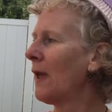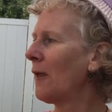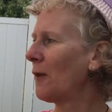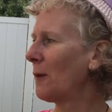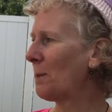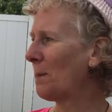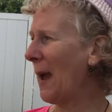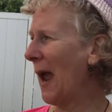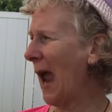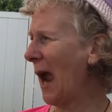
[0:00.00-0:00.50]

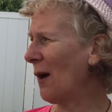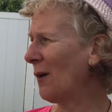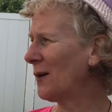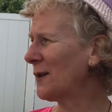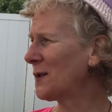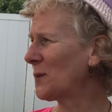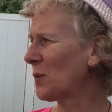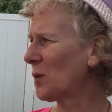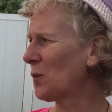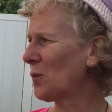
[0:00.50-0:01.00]
The
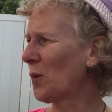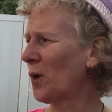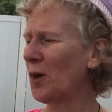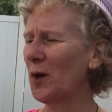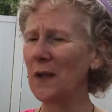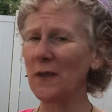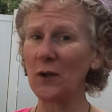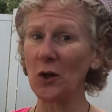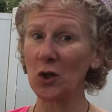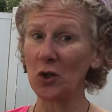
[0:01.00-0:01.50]
parents were
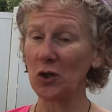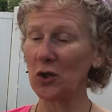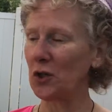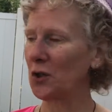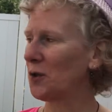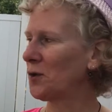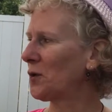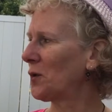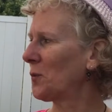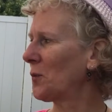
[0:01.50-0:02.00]
worried their
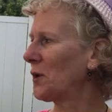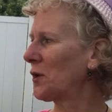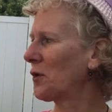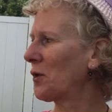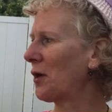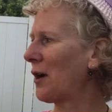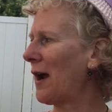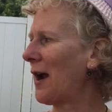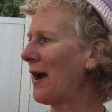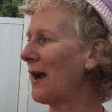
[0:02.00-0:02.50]
children would
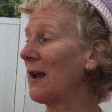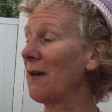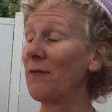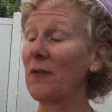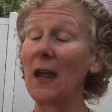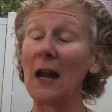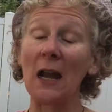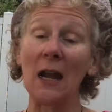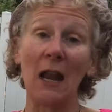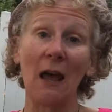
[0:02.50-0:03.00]
cry if
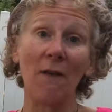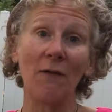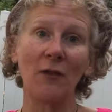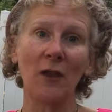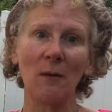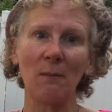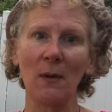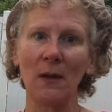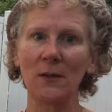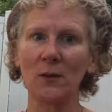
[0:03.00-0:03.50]
they left
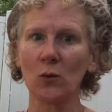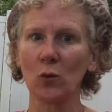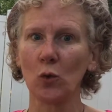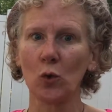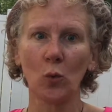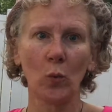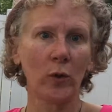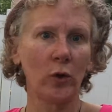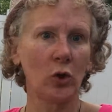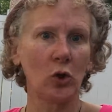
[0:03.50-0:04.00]
them at
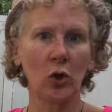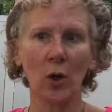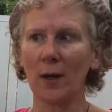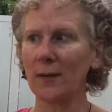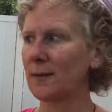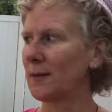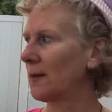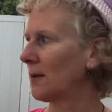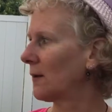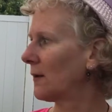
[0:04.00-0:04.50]
school with
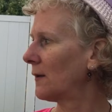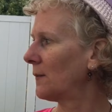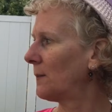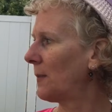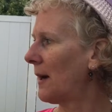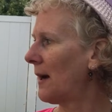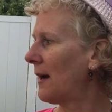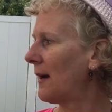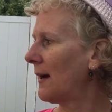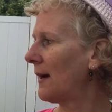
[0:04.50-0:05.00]
just a
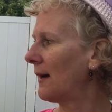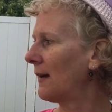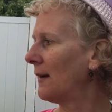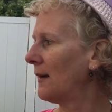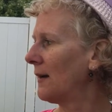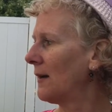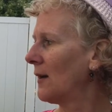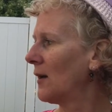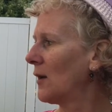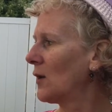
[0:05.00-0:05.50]
goodbye.
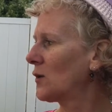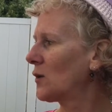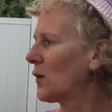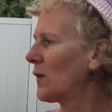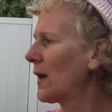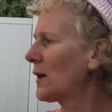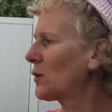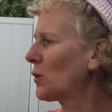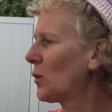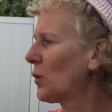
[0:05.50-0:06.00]
So
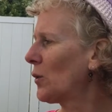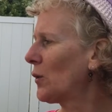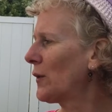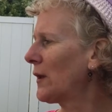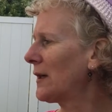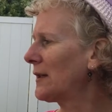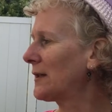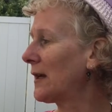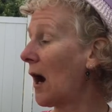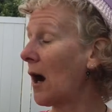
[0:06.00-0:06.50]
they told
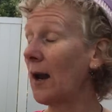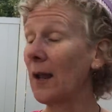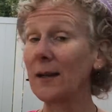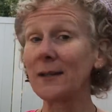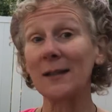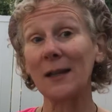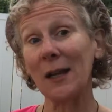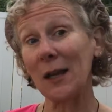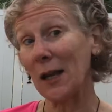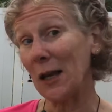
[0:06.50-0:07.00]
their
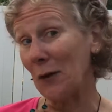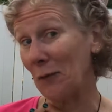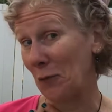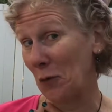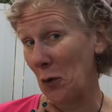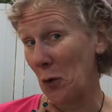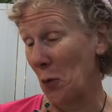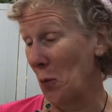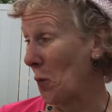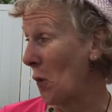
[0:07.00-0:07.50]
darlings, "If
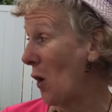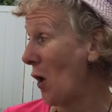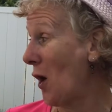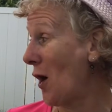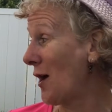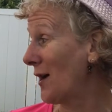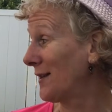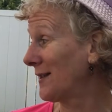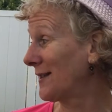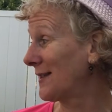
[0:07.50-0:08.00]
you
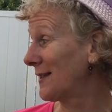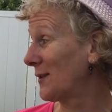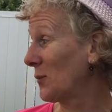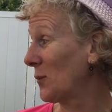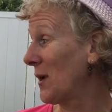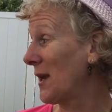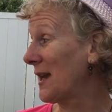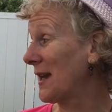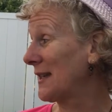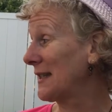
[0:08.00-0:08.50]
want,
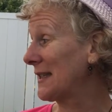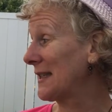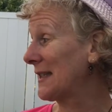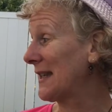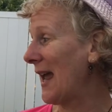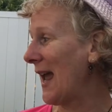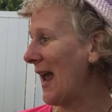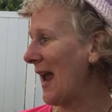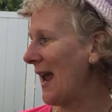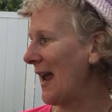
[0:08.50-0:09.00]
we can
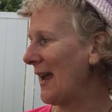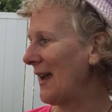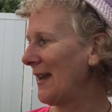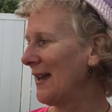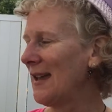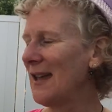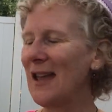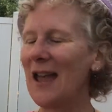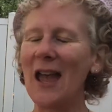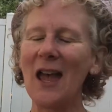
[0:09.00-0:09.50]
stay
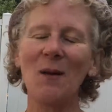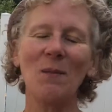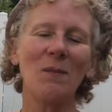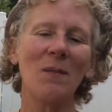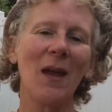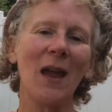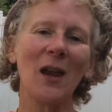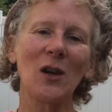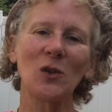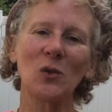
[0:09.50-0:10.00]
and
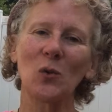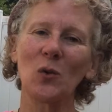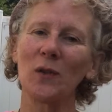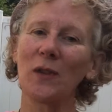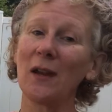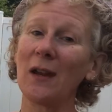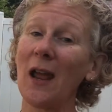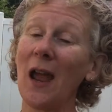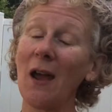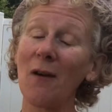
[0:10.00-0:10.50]
make sure
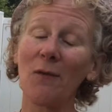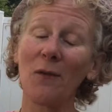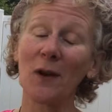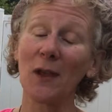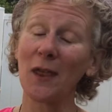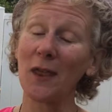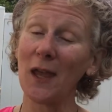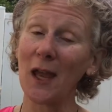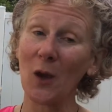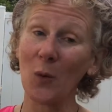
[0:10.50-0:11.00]
that
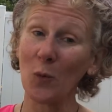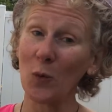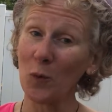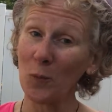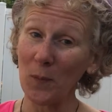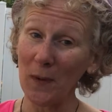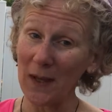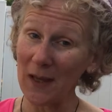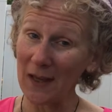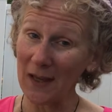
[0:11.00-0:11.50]
everything will
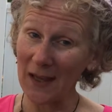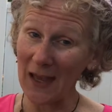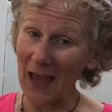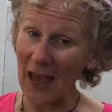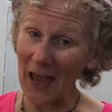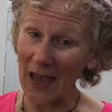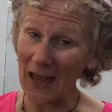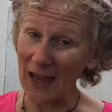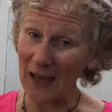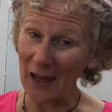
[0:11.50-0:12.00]
be
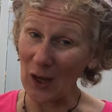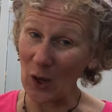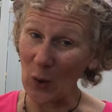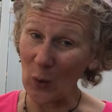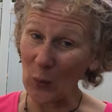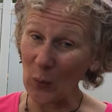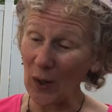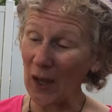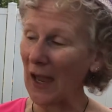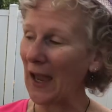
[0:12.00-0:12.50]

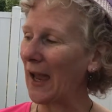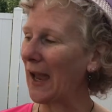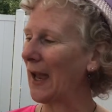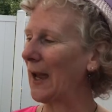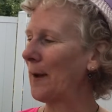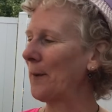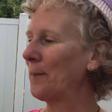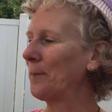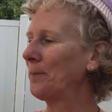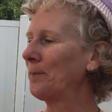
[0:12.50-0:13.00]
A-OK."